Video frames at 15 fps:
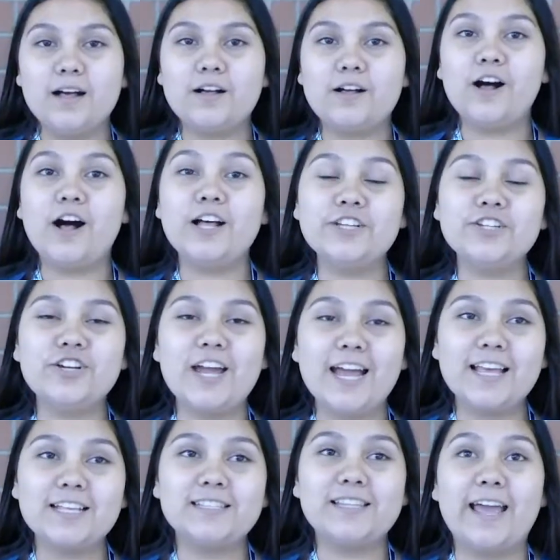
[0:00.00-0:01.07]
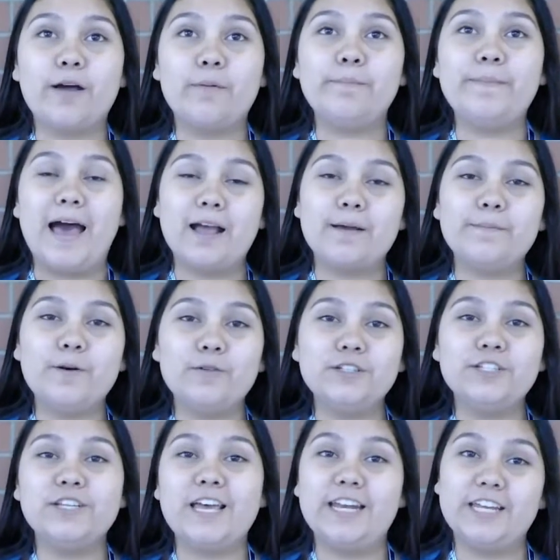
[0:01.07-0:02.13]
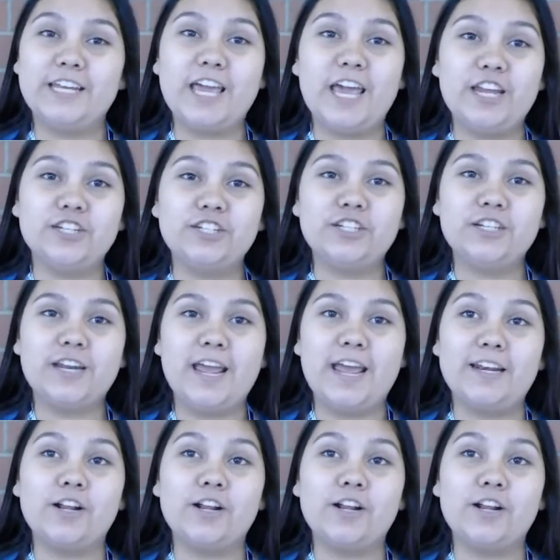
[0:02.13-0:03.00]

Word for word: College Track is like a backbone to education and